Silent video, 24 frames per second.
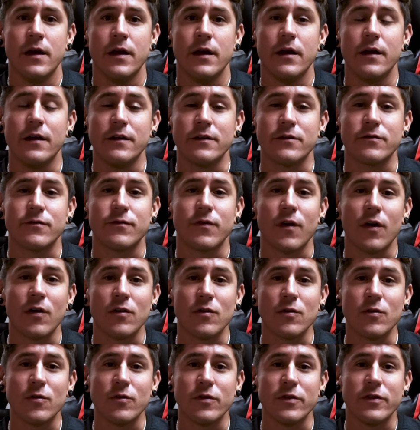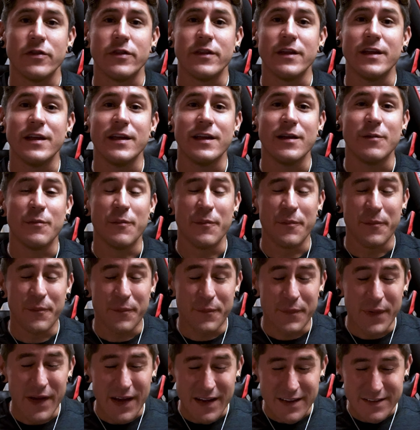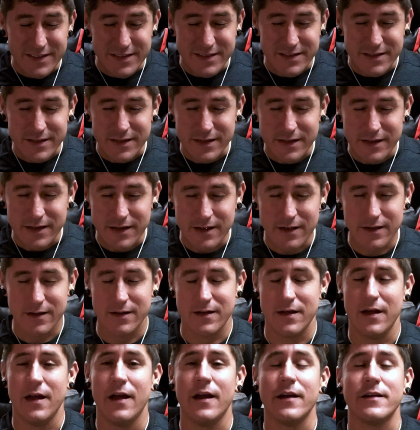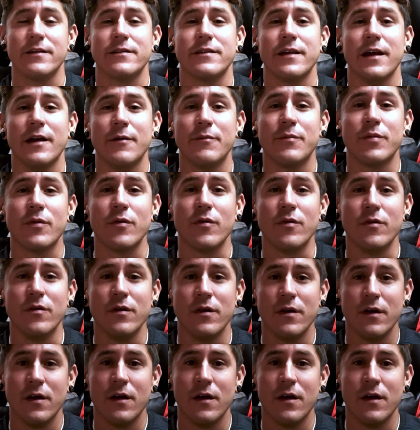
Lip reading: is follow the best example